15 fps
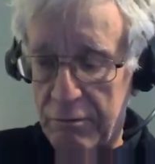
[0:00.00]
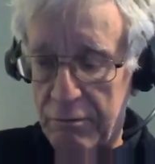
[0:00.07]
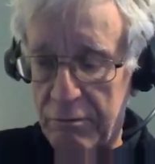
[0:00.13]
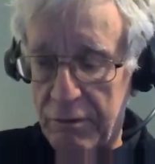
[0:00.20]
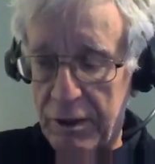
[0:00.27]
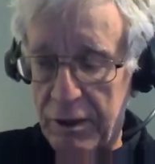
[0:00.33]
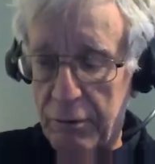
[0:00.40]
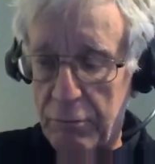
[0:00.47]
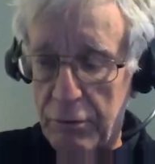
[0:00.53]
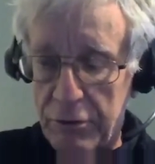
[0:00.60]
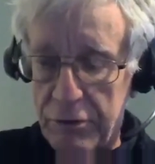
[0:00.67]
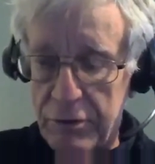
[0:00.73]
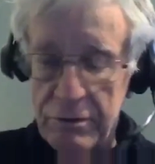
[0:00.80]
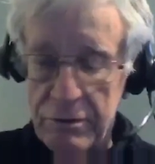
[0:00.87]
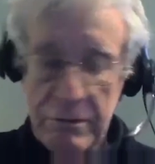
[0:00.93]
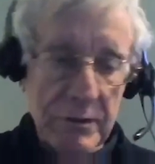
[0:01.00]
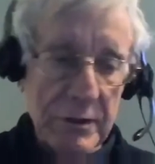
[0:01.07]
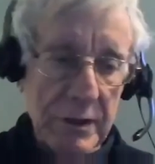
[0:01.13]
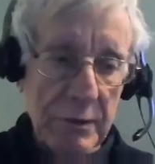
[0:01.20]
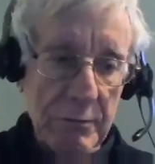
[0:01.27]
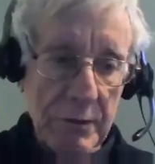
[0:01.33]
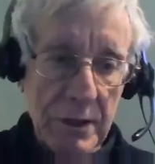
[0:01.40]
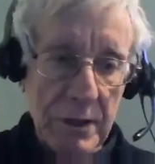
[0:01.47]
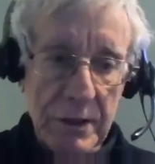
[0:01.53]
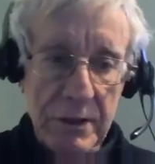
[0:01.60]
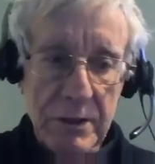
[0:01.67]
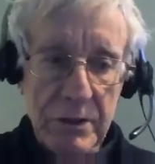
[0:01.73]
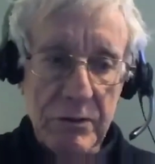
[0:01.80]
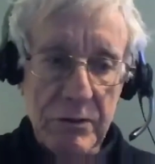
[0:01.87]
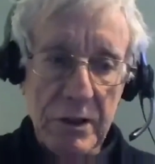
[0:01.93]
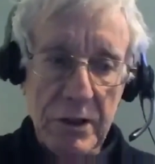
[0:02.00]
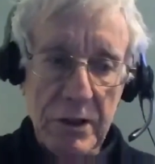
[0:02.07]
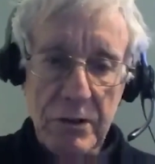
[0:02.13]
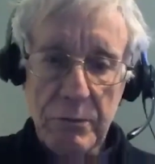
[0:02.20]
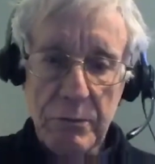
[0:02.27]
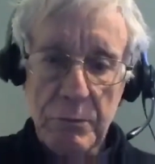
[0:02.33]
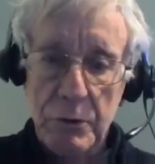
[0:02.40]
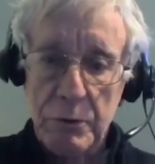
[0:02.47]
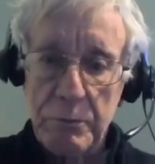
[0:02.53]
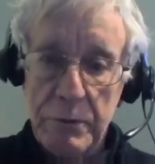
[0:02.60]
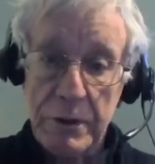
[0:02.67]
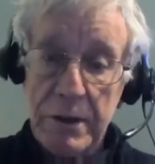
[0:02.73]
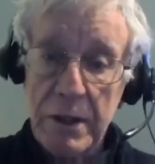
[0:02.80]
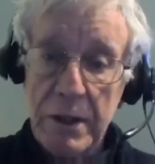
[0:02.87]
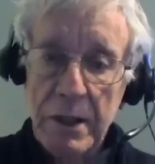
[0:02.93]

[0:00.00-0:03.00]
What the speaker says: really want to do, because I would like to stretch you more, but